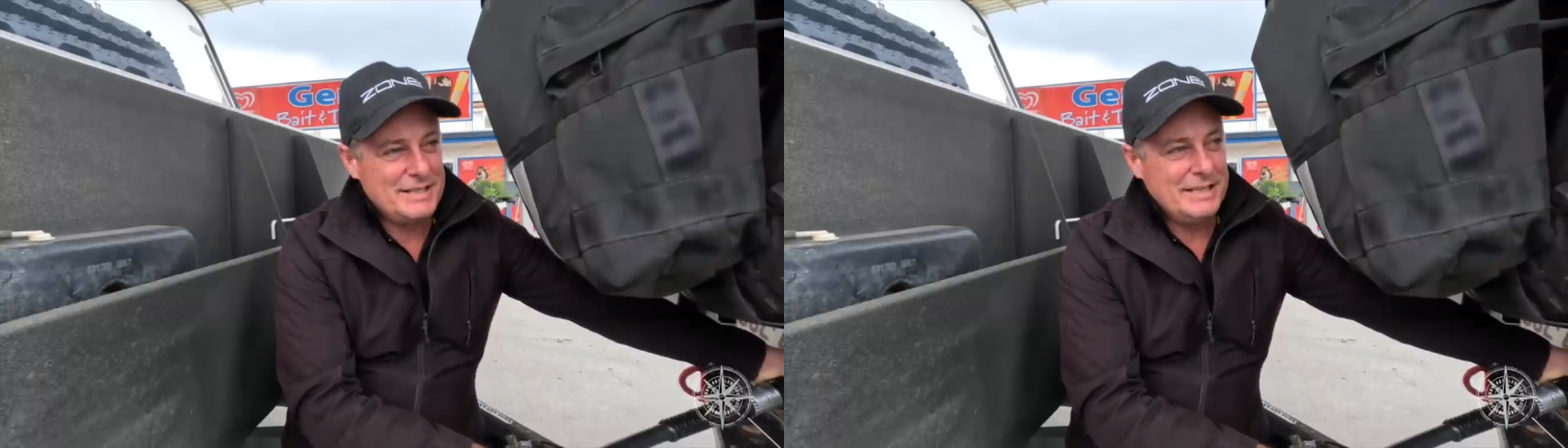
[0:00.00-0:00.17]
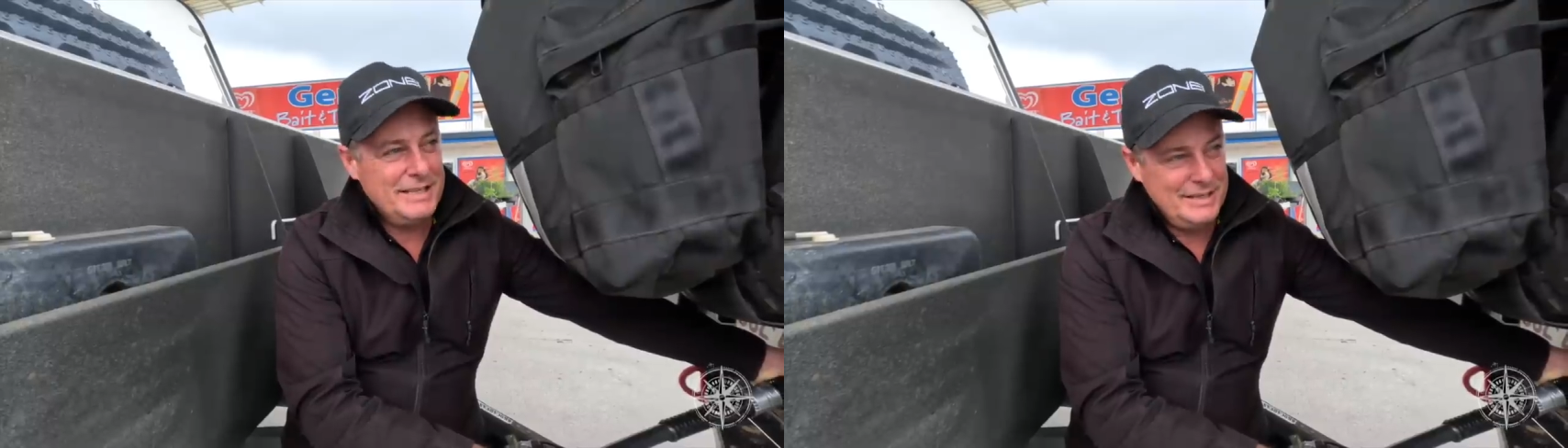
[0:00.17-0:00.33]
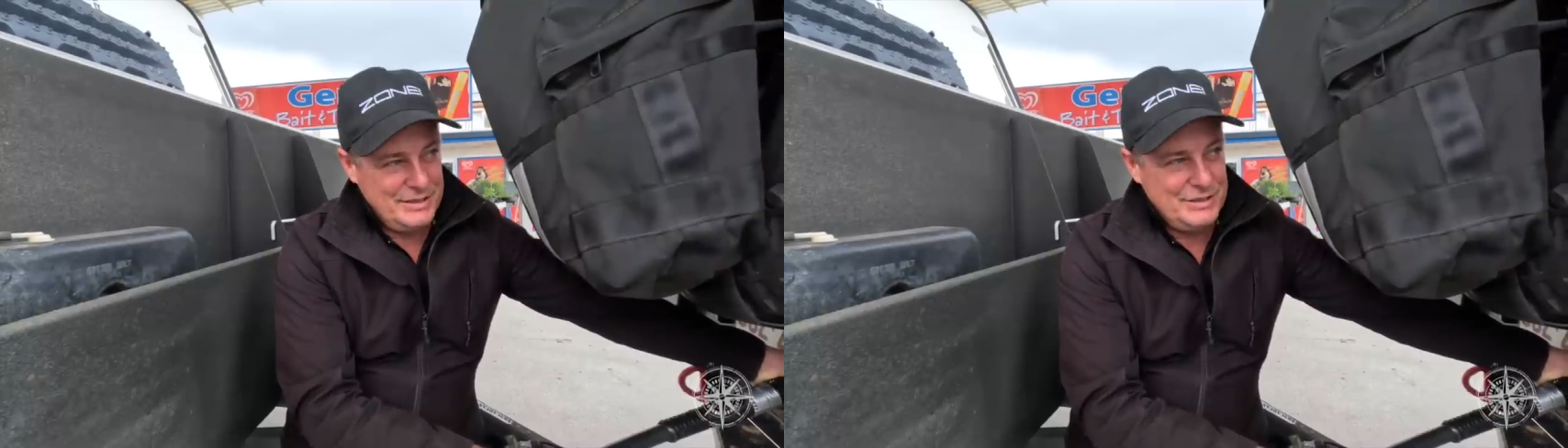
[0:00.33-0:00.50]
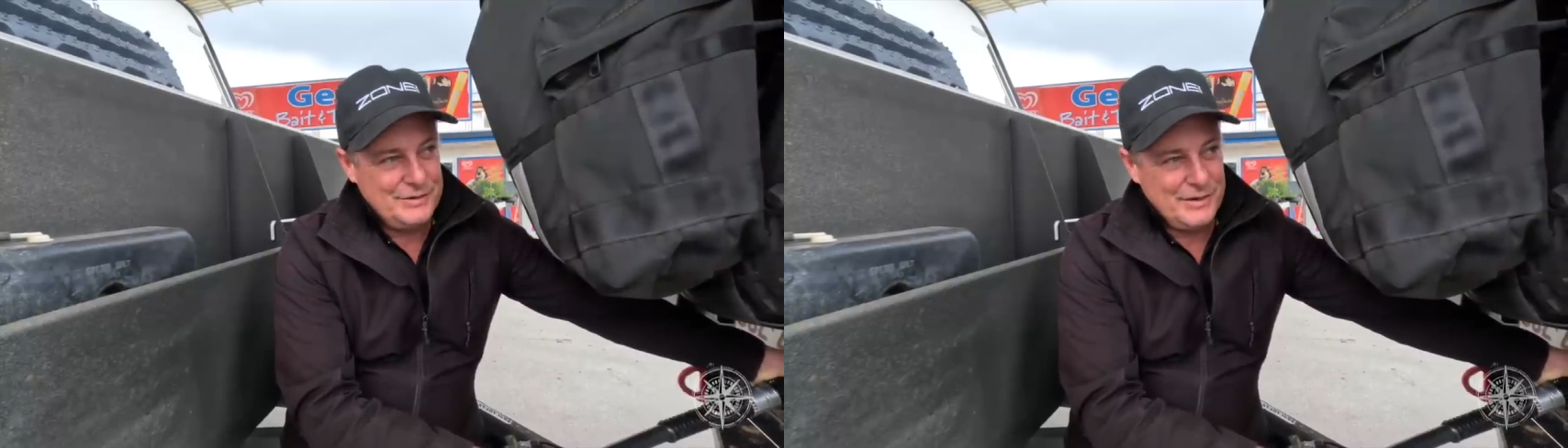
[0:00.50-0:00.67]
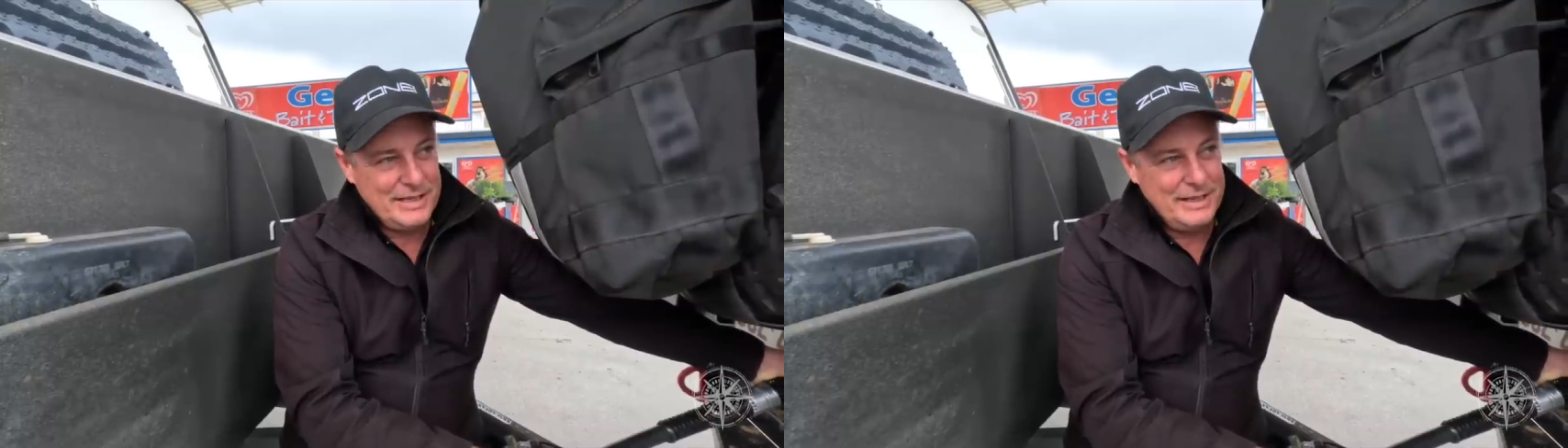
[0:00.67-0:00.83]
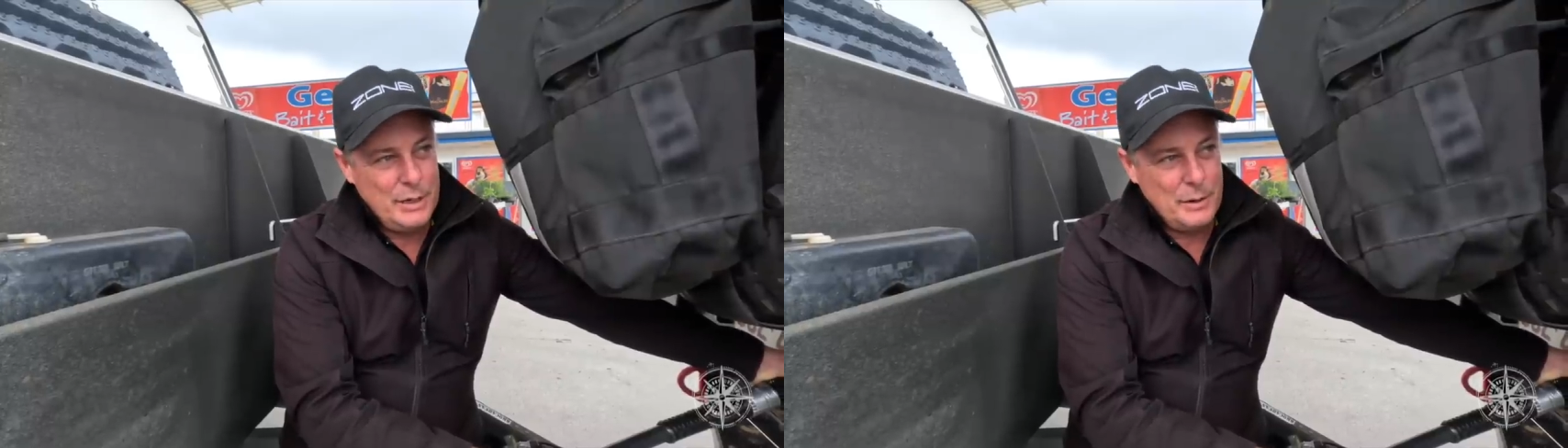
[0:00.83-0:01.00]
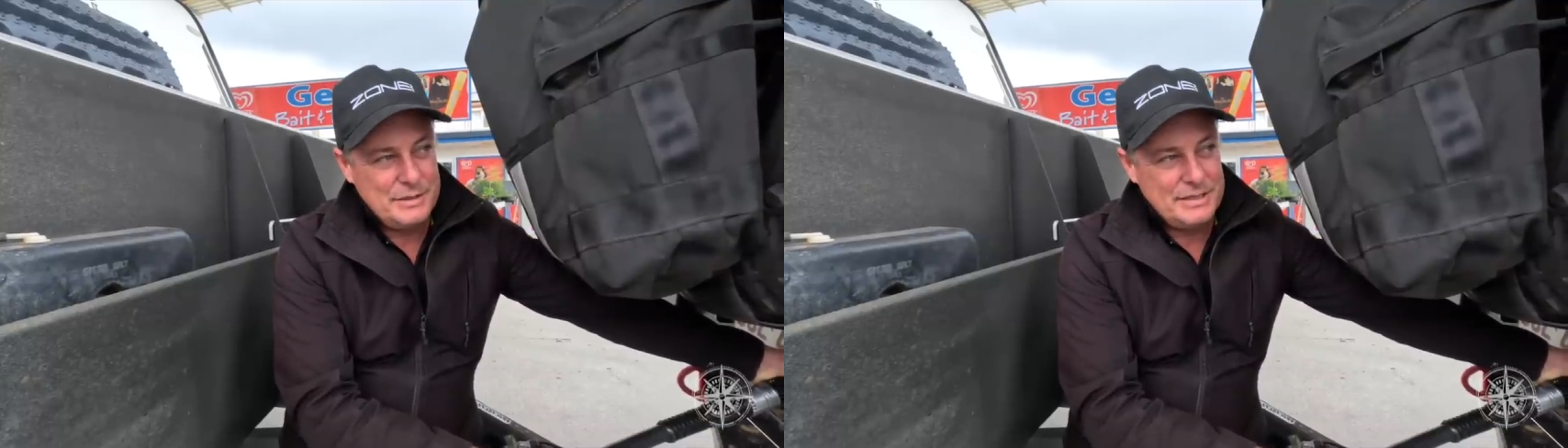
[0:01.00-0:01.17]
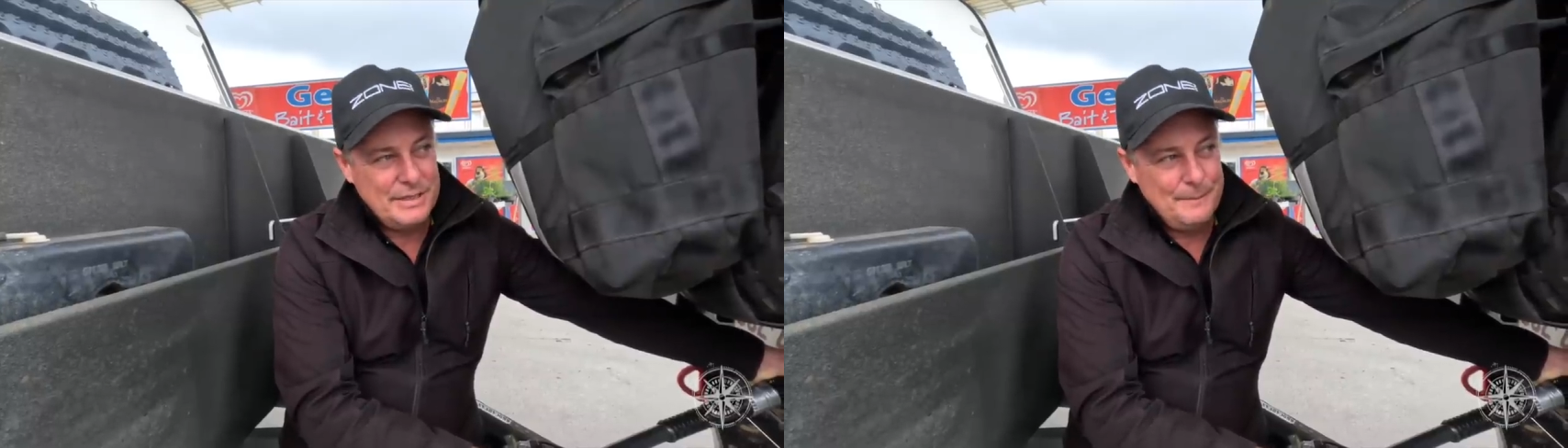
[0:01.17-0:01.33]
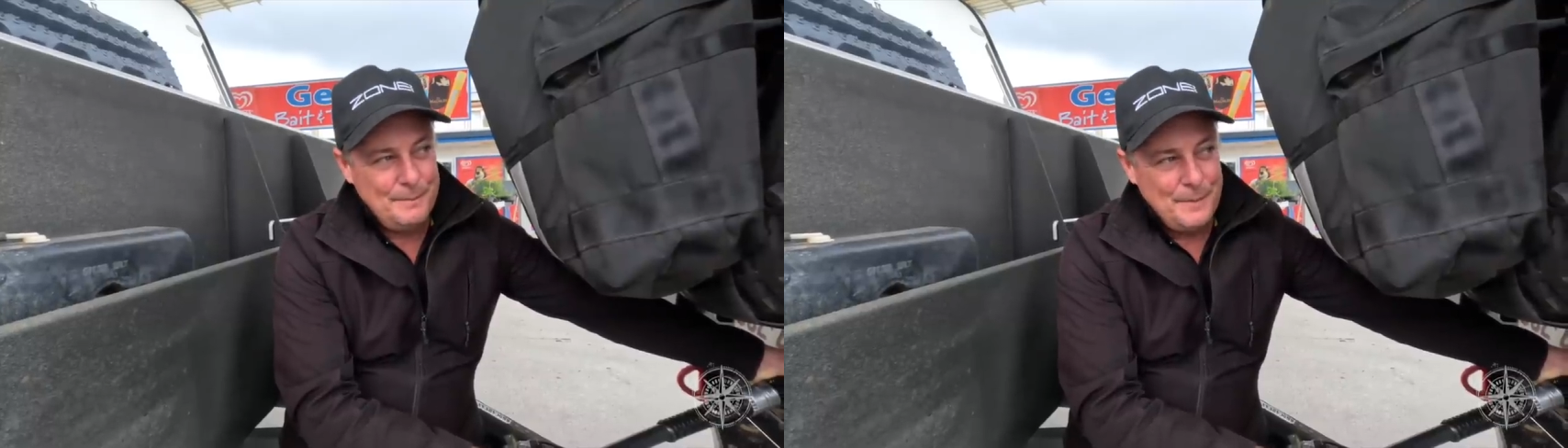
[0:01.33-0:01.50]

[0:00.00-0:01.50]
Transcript: actually directly opposite